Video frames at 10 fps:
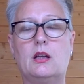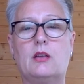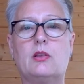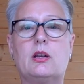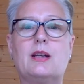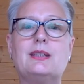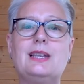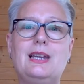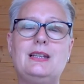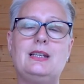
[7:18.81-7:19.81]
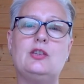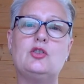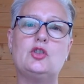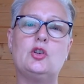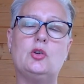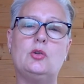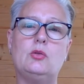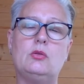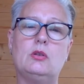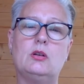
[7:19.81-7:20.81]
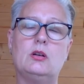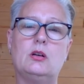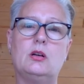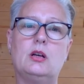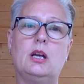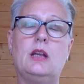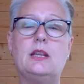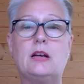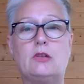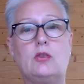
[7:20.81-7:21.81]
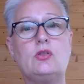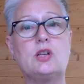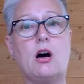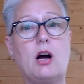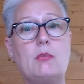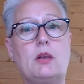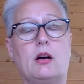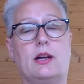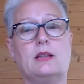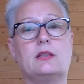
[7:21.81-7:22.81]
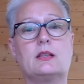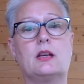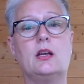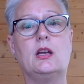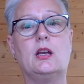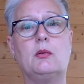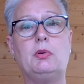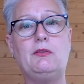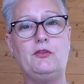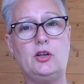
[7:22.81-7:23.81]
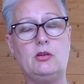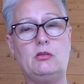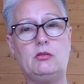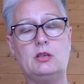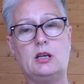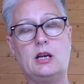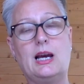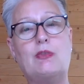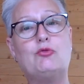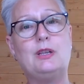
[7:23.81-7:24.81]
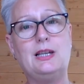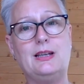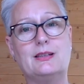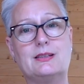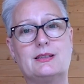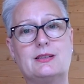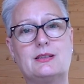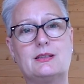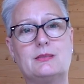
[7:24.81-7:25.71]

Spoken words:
that are needing to, in their own timelines, be viewed and released.